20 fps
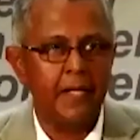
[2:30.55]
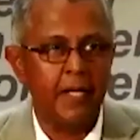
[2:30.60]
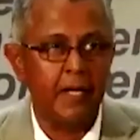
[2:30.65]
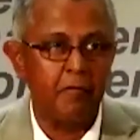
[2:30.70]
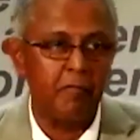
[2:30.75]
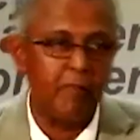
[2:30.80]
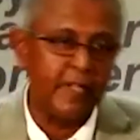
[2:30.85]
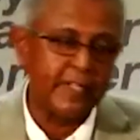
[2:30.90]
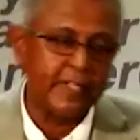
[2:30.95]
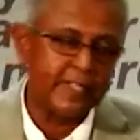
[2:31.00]

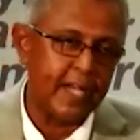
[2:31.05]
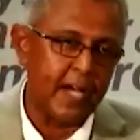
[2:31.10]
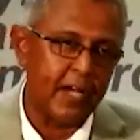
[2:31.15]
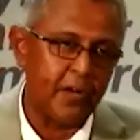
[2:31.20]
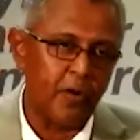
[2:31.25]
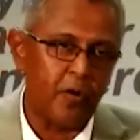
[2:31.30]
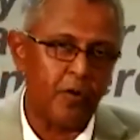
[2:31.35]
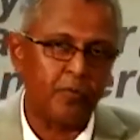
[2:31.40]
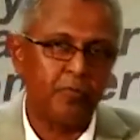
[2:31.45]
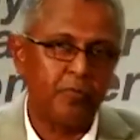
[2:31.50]
we'll start
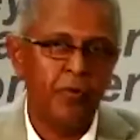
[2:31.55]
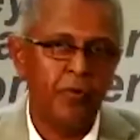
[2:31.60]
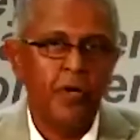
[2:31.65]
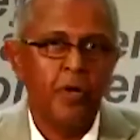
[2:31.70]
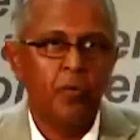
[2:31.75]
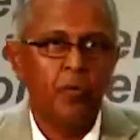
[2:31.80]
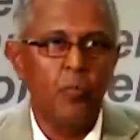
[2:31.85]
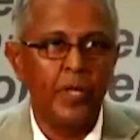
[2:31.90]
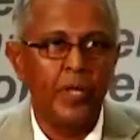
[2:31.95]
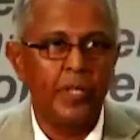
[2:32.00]
off
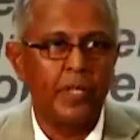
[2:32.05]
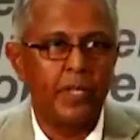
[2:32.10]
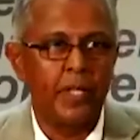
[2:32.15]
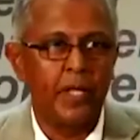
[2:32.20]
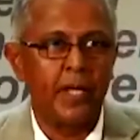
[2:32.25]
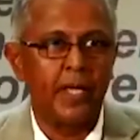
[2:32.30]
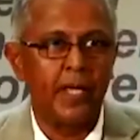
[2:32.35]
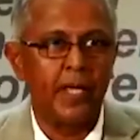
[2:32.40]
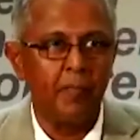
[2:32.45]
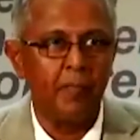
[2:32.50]
with
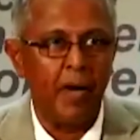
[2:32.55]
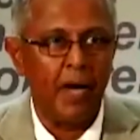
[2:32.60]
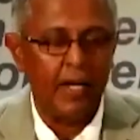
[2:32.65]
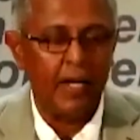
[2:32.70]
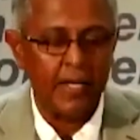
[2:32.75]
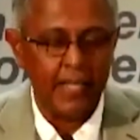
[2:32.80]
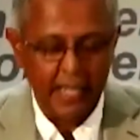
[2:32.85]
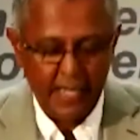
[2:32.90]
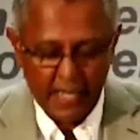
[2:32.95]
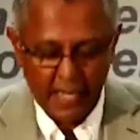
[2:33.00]
Kimarli,